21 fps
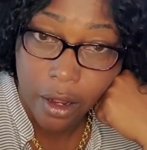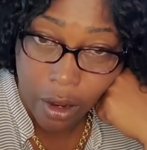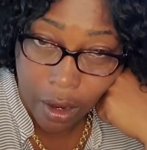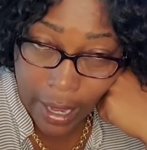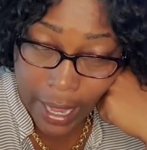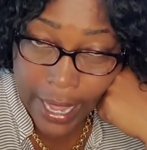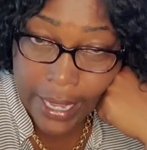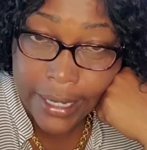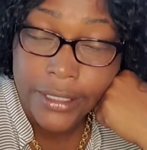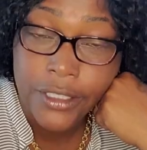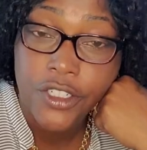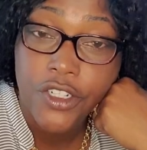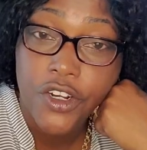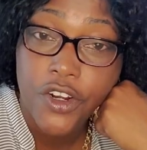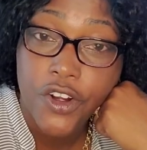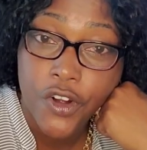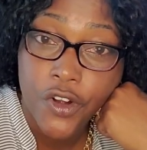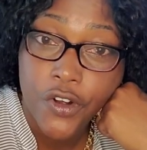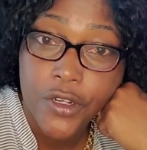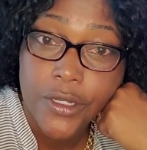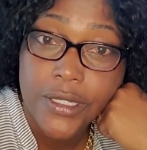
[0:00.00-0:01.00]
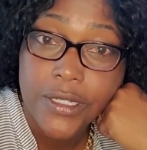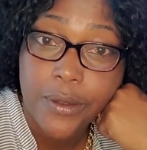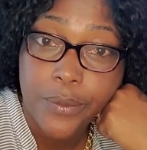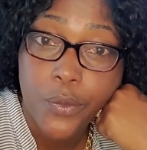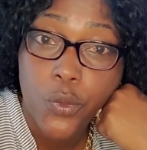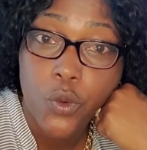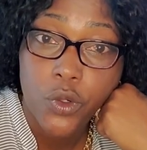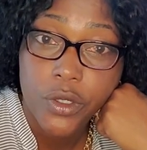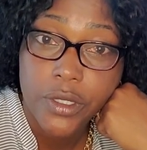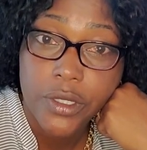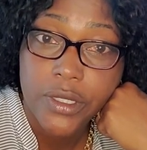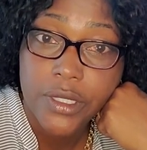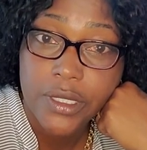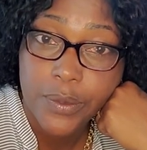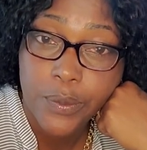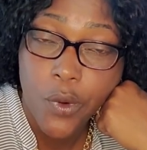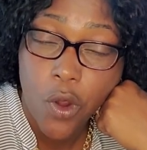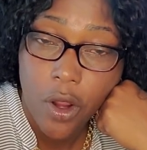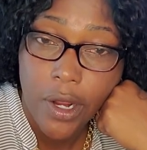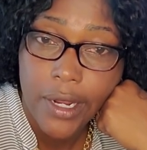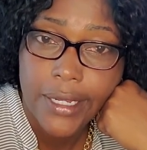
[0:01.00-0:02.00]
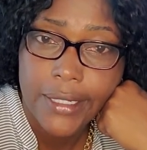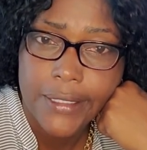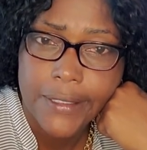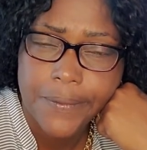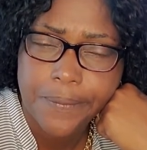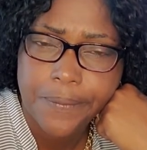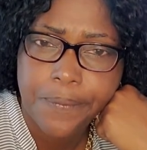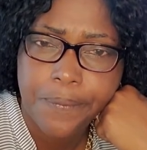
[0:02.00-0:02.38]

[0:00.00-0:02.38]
and her supporter's pocket.